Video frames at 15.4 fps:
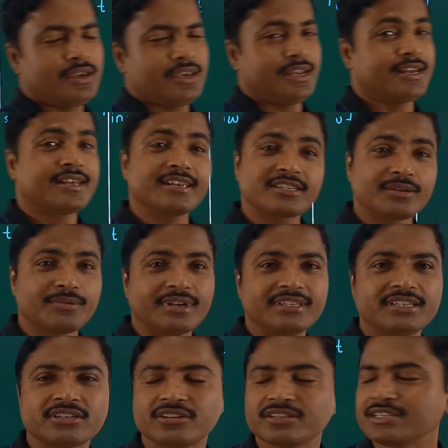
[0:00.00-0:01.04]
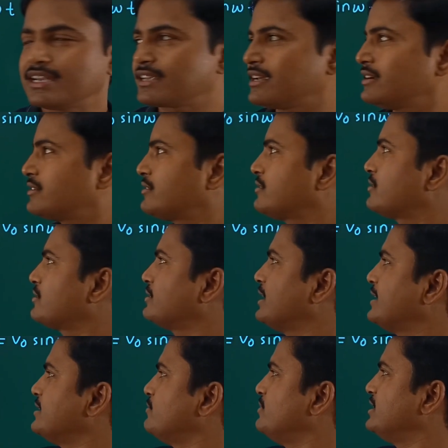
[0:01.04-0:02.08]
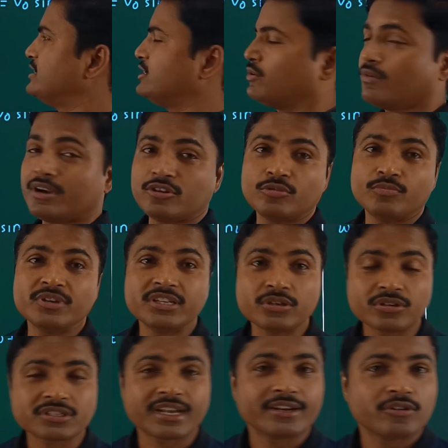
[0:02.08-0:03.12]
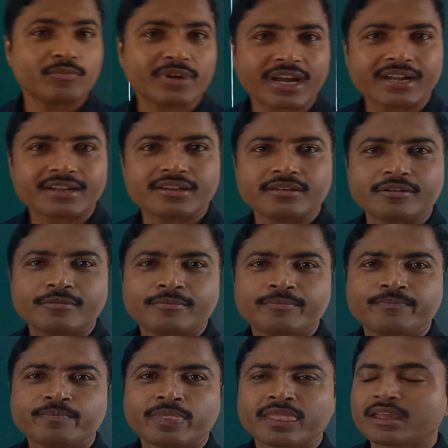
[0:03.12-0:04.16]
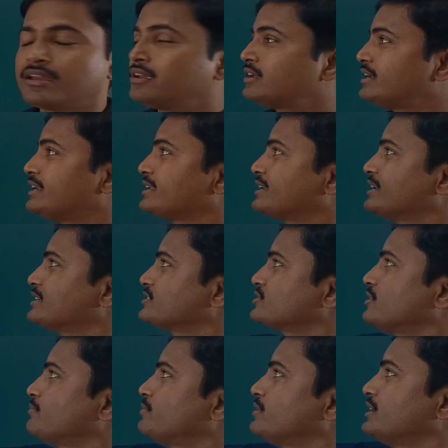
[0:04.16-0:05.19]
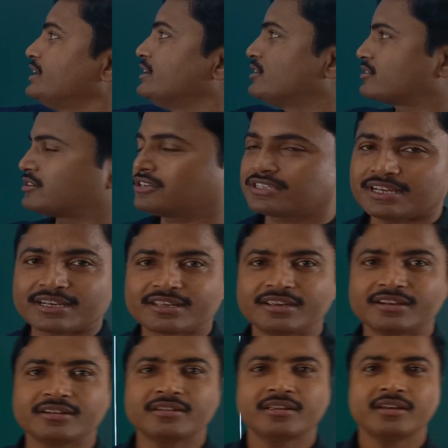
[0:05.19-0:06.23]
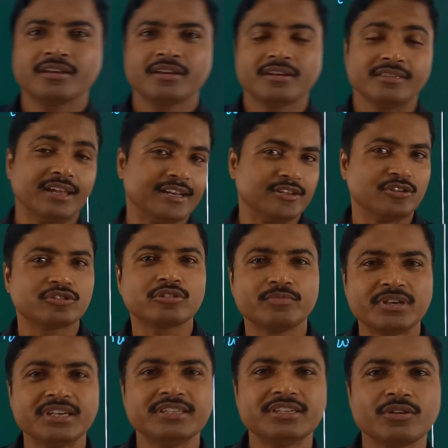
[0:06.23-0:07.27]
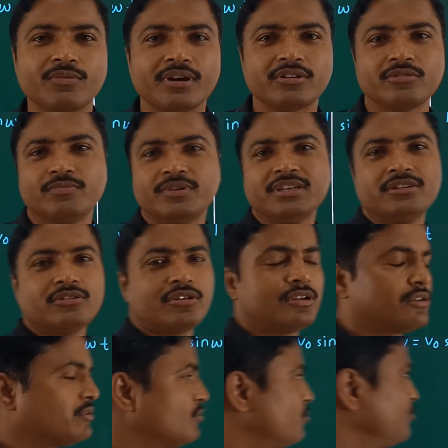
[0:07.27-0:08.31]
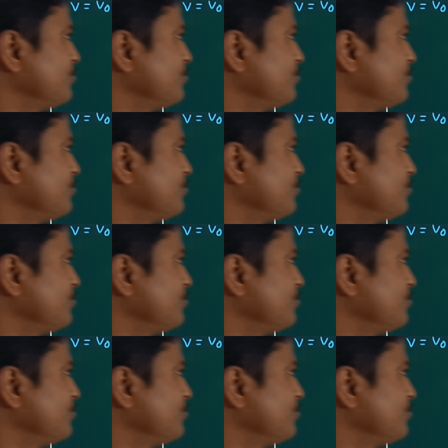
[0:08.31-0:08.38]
In case of resistor circuit, that is V is equal to V0 sin omega t. In case of inductor circuit, that is also V is equal to V0 into